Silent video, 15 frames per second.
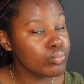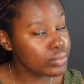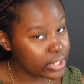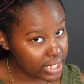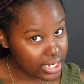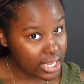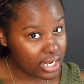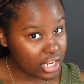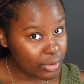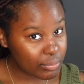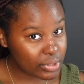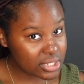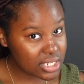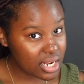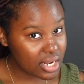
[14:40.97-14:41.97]
did end up
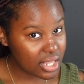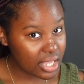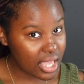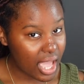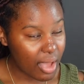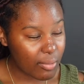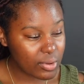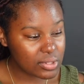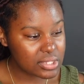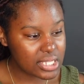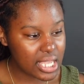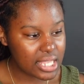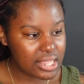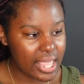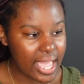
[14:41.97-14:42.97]
returning it, I will
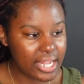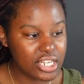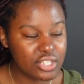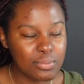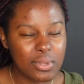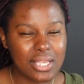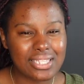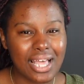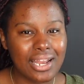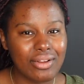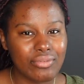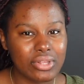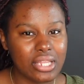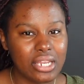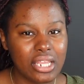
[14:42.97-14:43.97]
say that, just because I
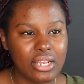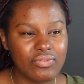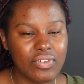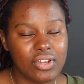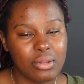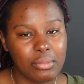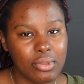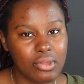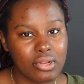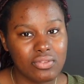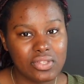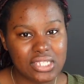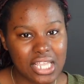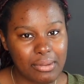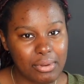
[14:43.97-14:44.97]
didn't really need 50 million of
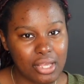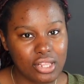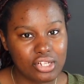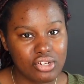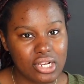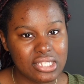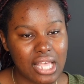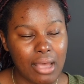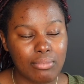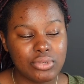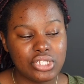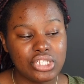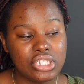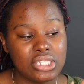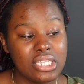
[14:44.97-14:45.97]
the same color dress. I
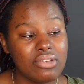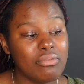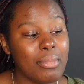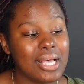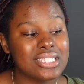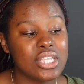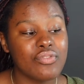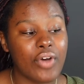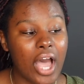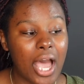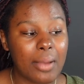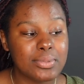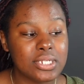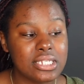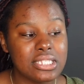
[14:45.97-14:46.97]
was just giving myself
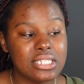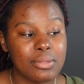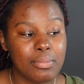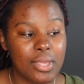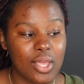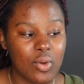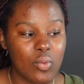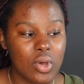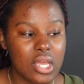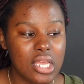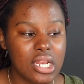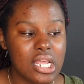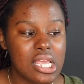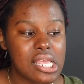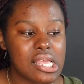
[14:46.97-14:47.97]
options to pick
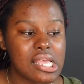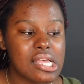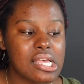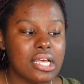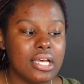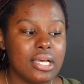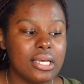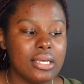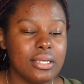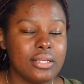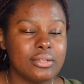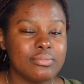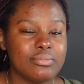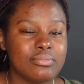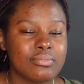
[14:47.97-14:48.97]
one.
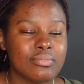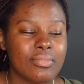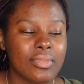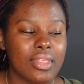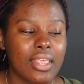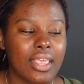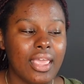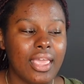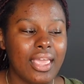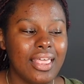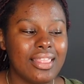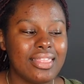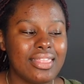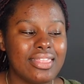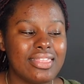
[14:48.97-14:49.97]

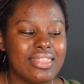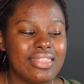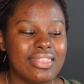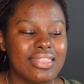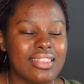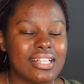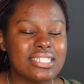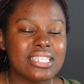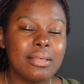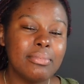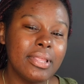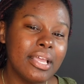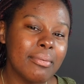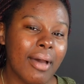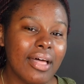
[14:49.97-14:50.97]
And
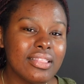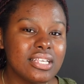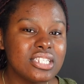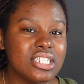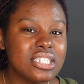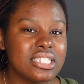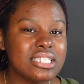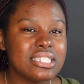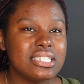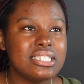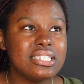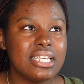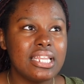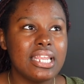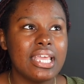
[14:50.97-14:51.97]
something about this just
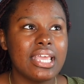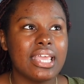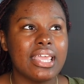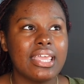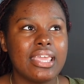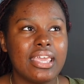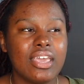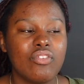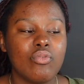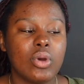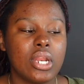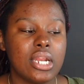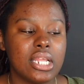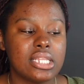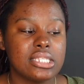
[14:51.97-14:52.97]
didn't give what
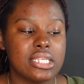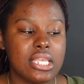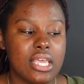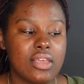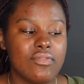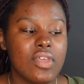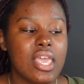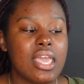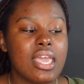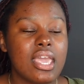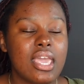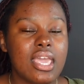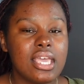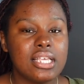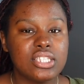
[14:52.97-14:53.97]
it needs to give.
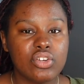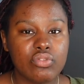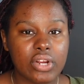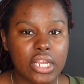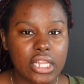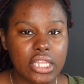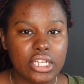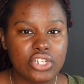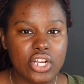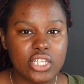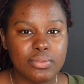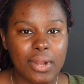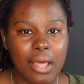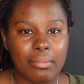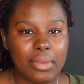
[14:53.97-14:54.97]
It is a wrinkly
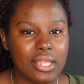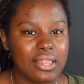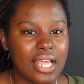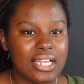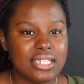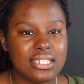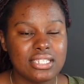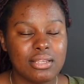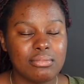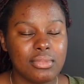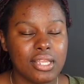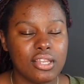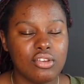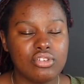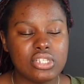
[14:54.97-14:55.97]
dress, but I mean, that's just
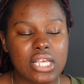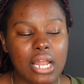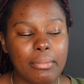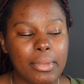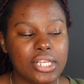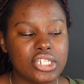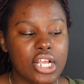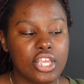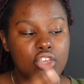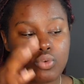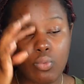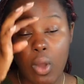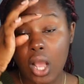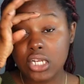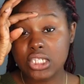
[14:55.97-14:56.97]
something you just gotta make sure you
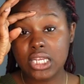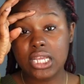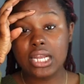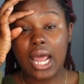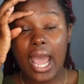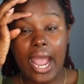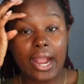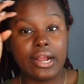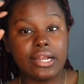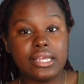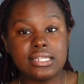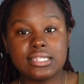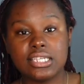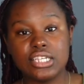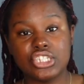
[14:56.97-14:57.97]
wash it and iron
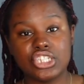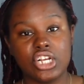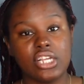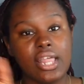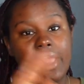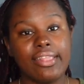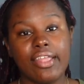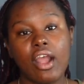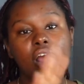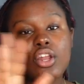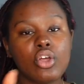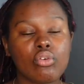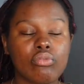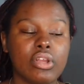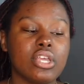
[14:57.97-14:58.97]
it to ensure that there are
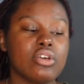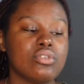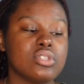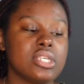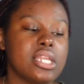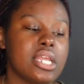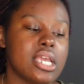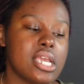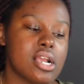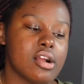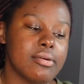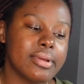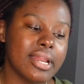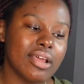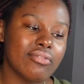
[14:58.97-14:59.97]
no wrinkles in it
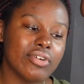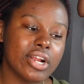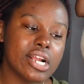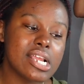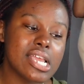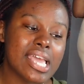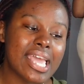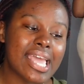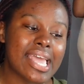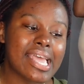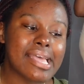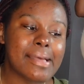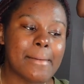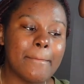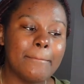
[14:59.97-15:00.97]
or whatever.
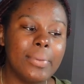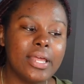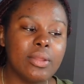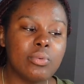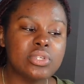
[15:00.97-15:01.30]
But it